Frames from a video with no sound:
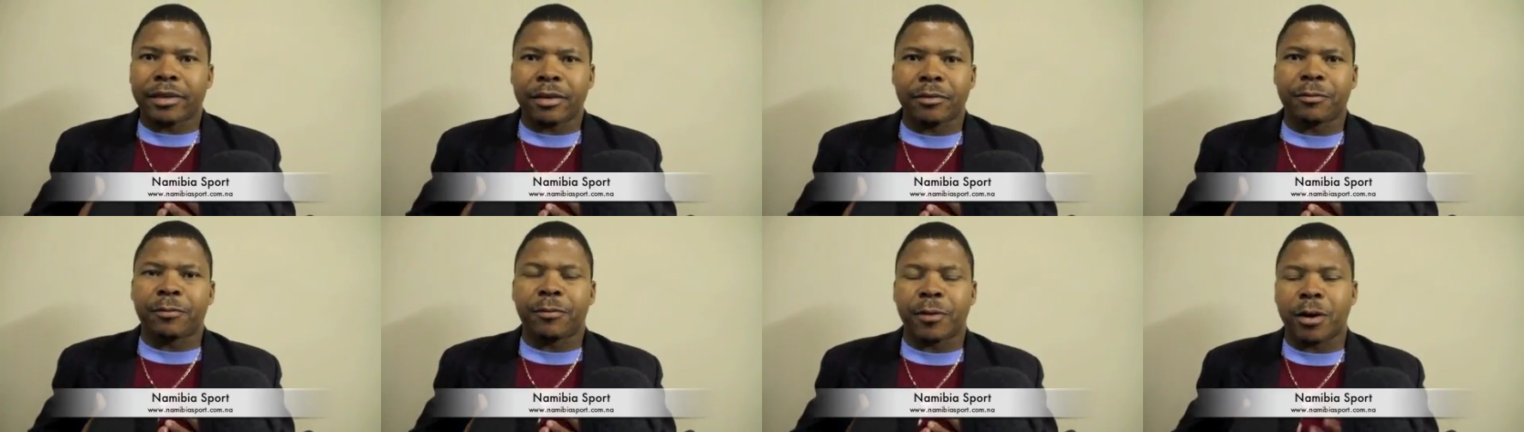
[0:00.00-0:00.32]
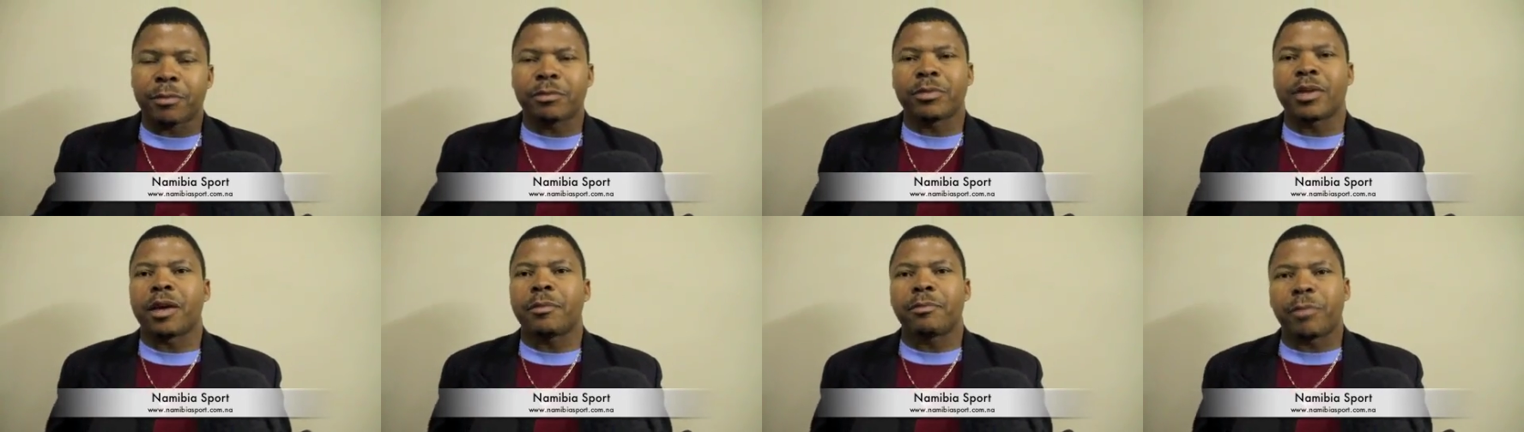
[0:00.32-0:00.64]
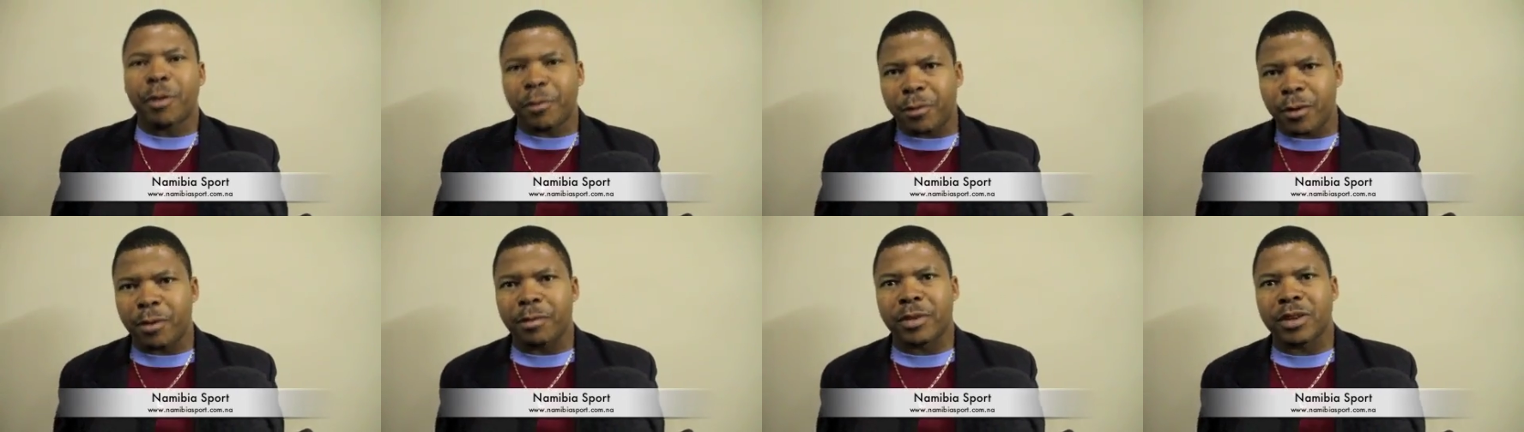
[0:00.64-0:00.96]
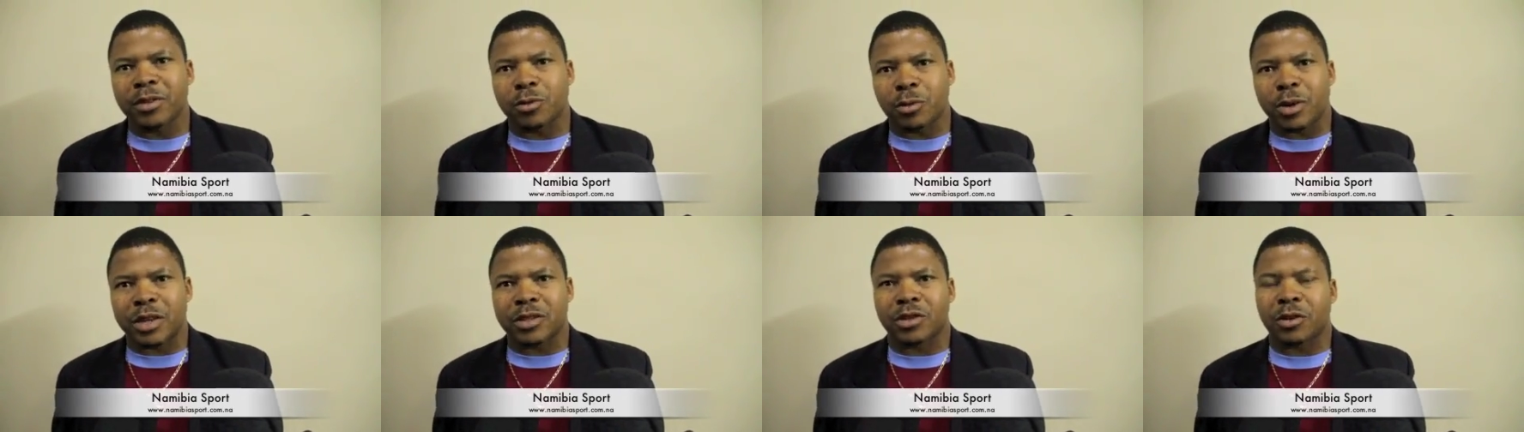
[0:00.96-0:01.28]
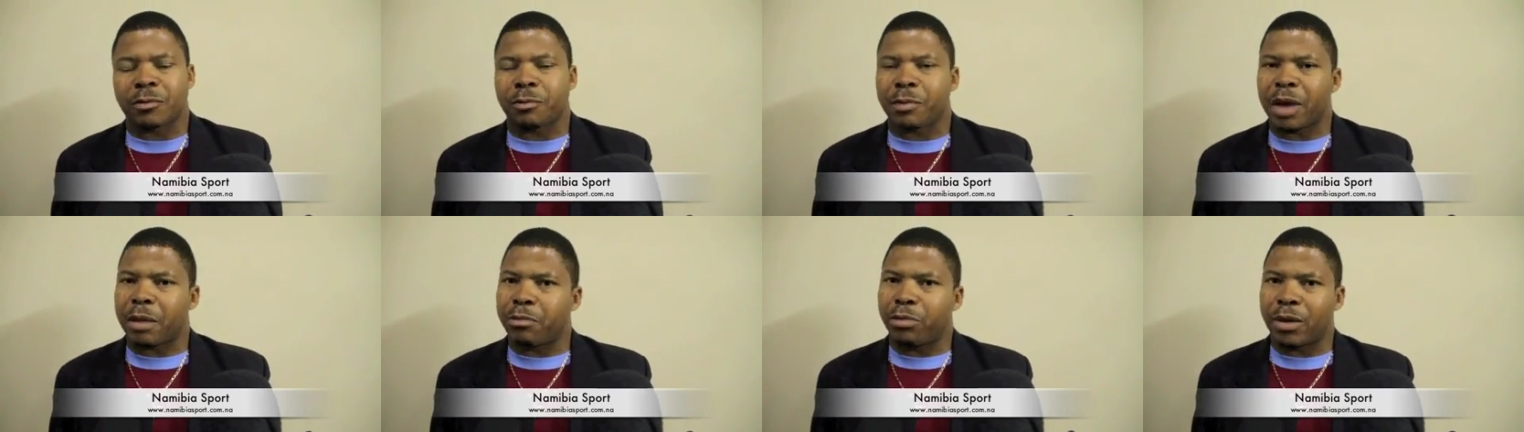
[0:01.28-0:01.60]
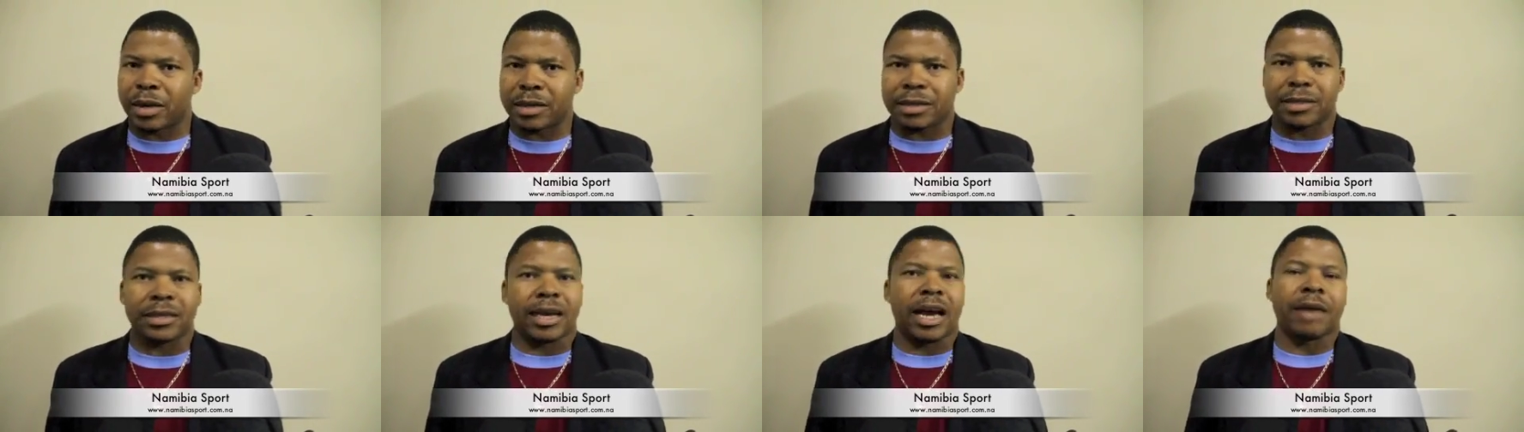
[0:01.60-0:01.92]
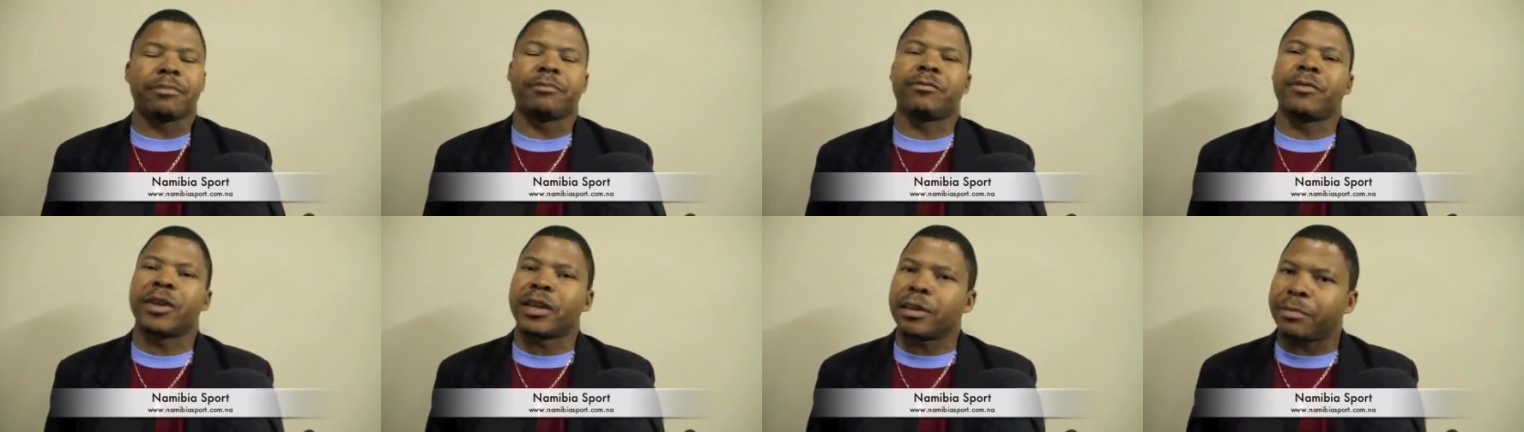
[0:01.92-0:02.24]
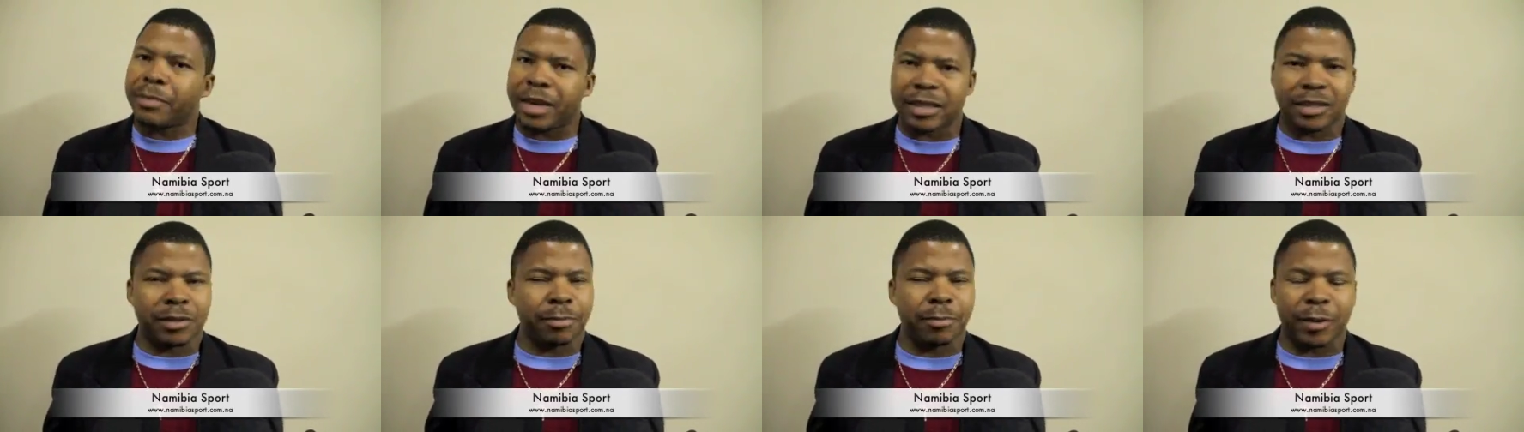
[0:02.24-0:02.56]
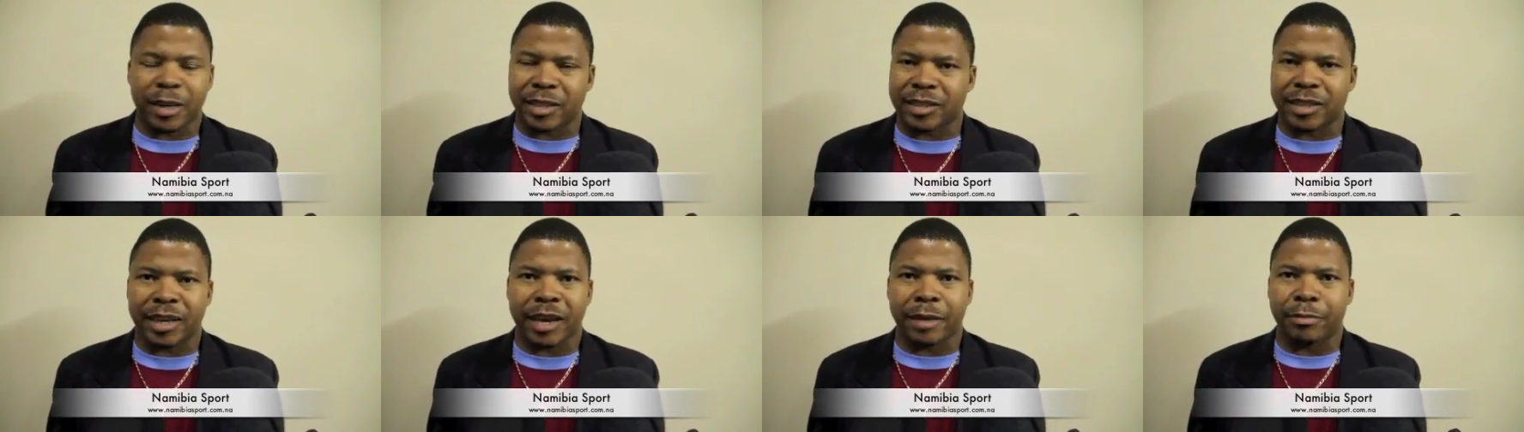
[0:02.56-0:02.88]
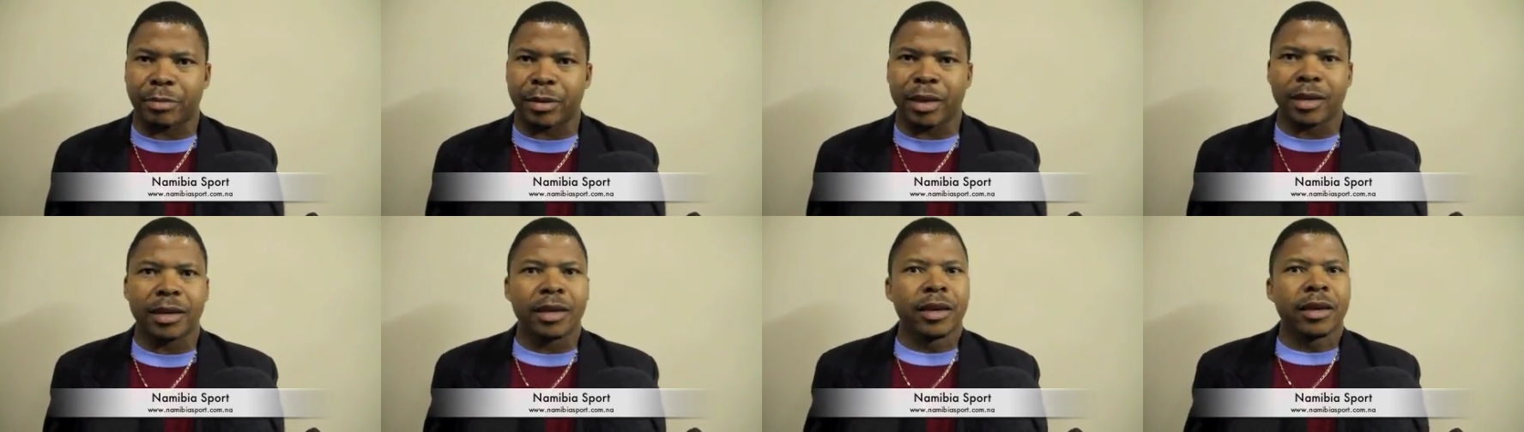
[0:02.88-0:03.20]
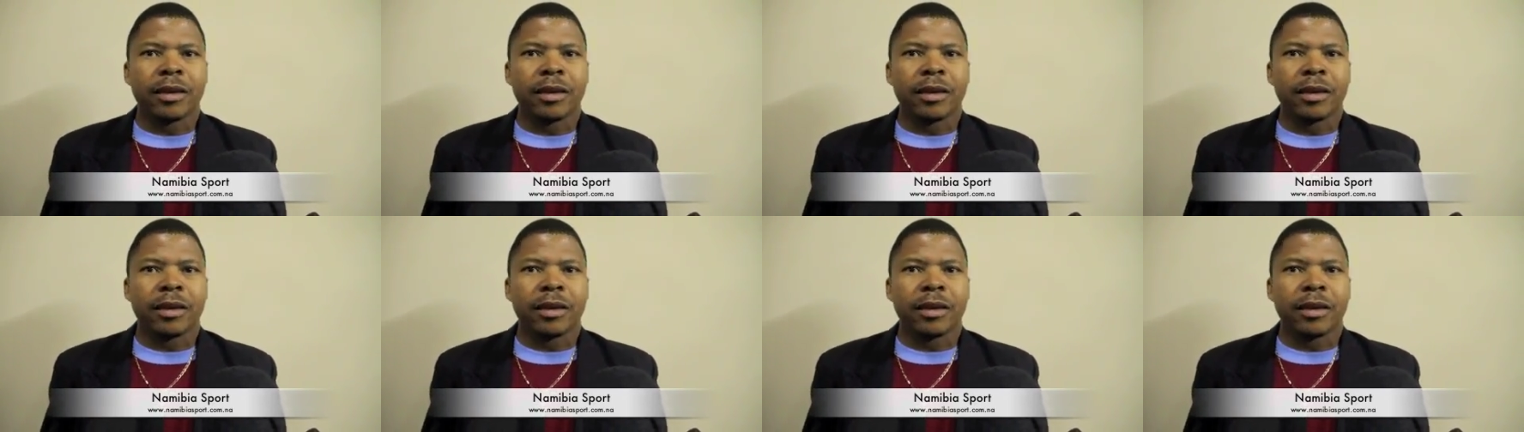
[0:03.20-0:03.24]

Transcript: From the performance wise of my boys, I'm very much pretty happy